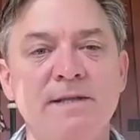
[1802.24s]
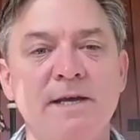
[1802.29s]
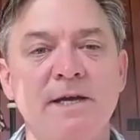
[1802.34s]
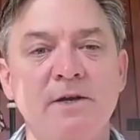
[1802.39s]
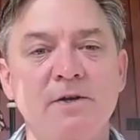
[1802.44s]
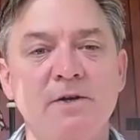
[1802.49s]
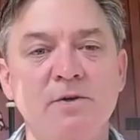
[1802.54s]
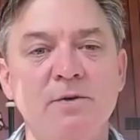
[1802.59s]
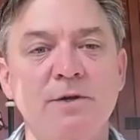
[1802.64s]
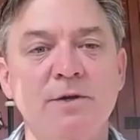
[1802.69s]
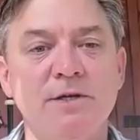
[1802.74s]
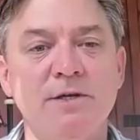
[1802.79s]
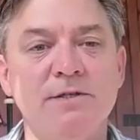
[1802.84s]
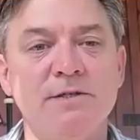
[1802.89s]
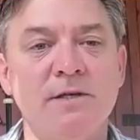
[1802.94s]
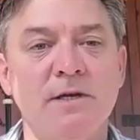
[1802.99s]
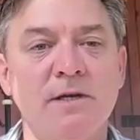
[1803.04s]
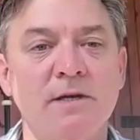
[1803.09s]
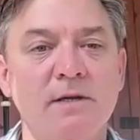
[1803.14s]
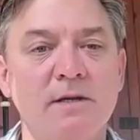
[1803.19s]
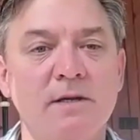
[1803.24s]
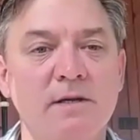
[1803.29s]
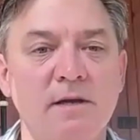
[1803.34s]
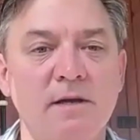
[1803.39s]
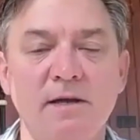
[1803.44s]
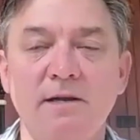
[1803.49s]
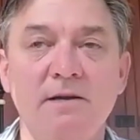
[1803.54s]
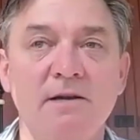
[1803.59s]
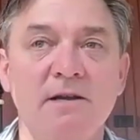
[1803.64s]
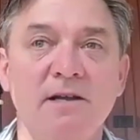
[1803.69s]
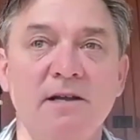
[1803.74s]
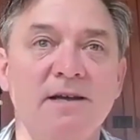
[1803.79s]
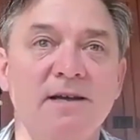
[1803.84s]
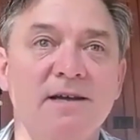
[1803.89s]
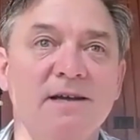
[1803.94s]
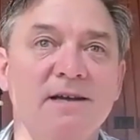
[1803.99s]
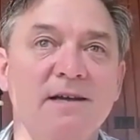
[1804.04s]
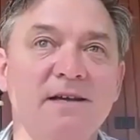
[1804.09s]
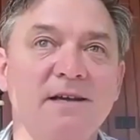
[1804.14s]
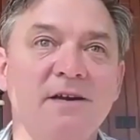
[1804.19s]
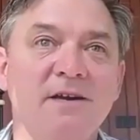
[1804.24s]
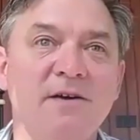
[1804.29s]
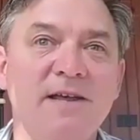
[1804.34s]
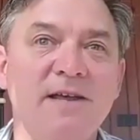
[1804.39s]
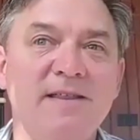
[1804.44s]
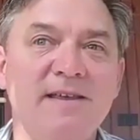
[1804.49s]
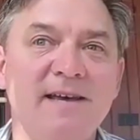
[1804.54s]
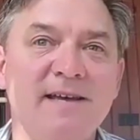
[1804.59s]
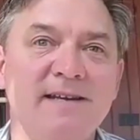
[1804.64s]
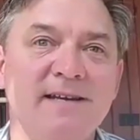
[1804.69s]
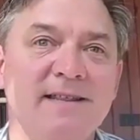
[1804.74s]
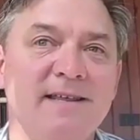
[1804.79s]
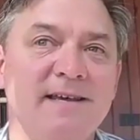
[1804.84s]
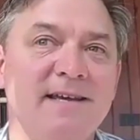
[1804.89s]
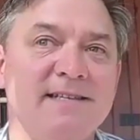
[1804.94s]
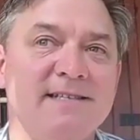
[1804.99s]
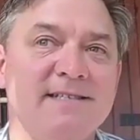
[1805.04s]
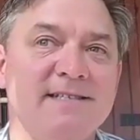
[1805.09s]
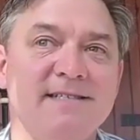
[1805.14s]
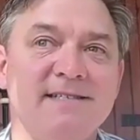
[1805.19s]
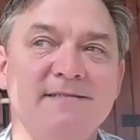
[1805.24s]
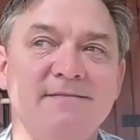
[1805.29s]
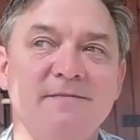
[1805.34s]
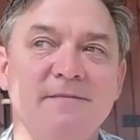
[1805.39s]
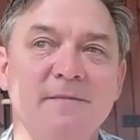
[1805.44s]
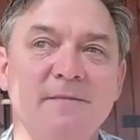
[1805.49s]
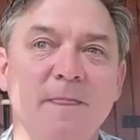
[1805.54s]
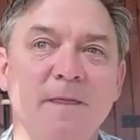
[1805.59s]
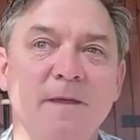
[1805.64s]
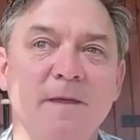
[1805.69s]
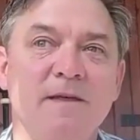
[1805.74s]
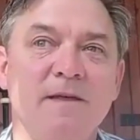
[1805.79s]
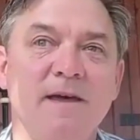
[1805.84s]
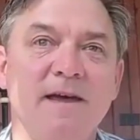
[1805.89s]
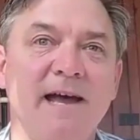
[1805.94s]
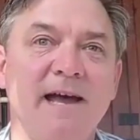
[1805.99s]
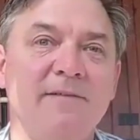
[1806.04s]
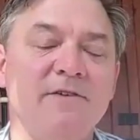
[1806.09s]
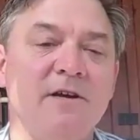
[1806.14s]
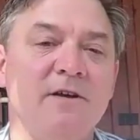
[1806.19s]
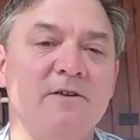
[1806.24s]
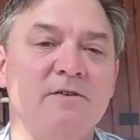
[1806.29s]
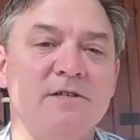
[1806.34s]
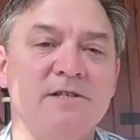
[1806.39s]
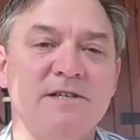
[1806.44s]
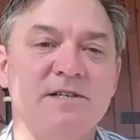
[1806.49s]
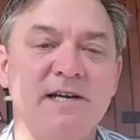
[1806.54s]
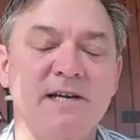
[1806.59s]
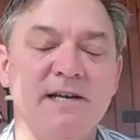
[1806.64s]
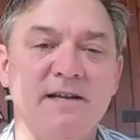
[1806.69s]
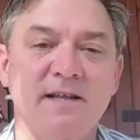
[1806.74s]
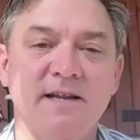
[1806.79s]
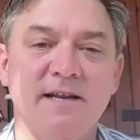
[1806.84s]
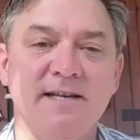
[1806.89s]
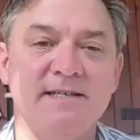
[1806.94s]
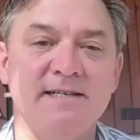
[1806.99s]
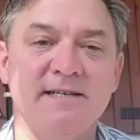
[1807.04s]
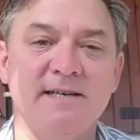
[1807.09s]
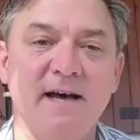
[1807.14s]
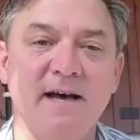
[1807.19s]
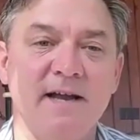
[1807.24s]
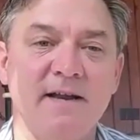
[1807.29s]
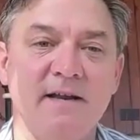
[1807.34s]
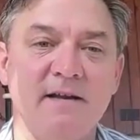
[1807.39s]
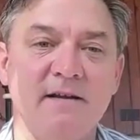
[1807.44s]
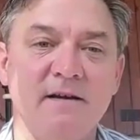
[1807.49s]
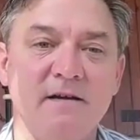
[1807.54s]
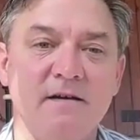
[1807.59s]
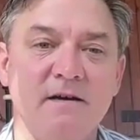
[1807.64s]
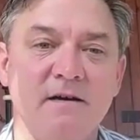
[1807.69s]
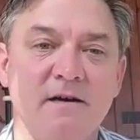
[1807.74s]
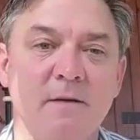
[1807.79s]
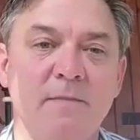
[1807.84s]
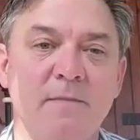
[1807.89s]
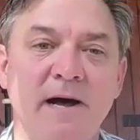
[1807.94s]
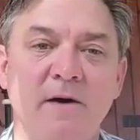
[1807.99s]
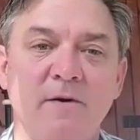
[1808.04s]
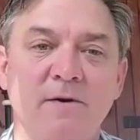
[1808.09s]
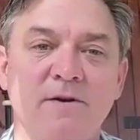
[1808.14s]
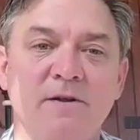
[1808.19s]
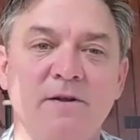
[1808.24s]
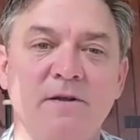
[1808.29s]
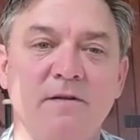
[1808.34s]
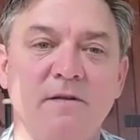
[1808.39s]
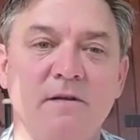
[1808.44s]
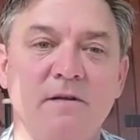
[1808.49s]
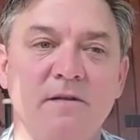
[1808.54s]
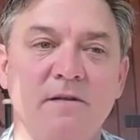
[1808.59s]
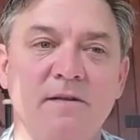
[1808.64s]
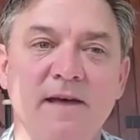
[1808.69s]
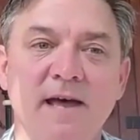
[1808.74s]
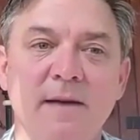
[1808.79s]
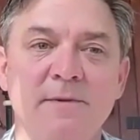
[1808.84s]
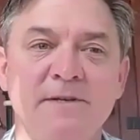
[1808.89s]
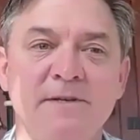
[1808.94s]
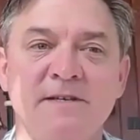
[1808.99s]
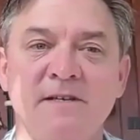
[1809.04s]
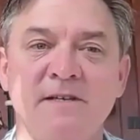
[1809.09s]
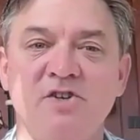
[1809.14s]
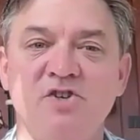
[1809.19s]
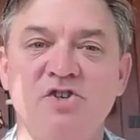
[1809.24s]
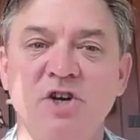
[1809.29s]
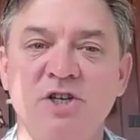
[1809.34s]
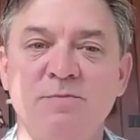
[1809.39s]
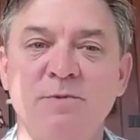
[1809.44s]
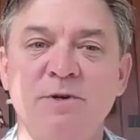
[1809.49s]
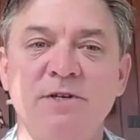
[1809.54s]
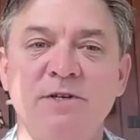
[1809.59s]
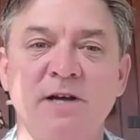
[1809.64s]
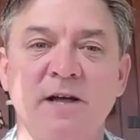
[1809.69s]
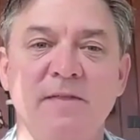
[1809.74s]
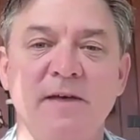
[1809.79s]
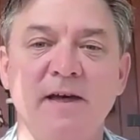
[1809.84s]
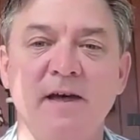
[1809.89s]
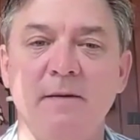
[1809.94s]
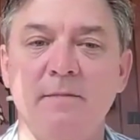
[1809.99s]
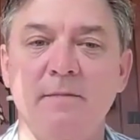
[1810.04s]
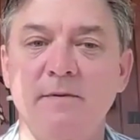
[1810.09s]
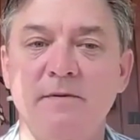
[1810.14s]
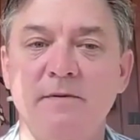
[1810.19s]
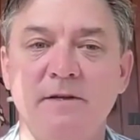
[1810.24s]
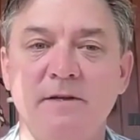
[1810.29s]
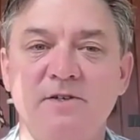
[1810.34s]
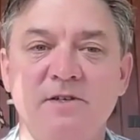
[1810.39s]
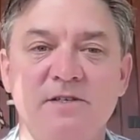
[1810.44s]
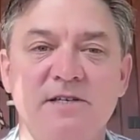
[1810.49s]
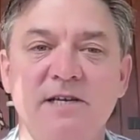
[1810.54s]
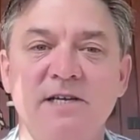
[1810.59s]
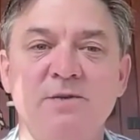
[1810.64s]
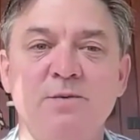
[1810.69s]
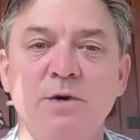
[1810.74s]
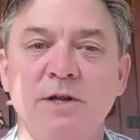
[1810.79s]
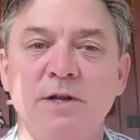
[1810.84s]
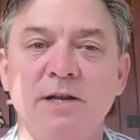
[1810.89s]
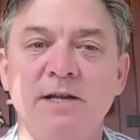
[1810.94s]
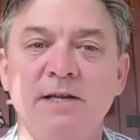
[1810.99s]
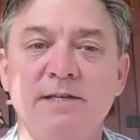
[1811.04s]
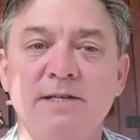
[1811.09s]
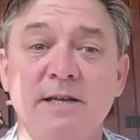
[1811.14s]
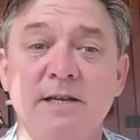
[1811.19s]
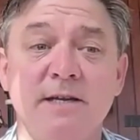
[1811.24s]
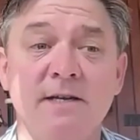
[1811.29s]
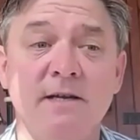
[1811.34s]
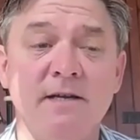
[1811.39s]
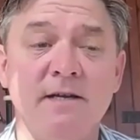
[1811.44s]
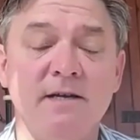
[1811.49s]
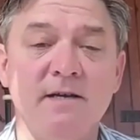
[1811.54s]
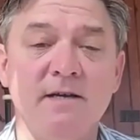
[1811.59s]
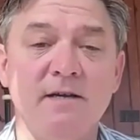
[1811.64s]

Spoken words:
they can do this. And in the end, I think they have to understand that it's not about them. It's not a judgment on them. It just is what it is. And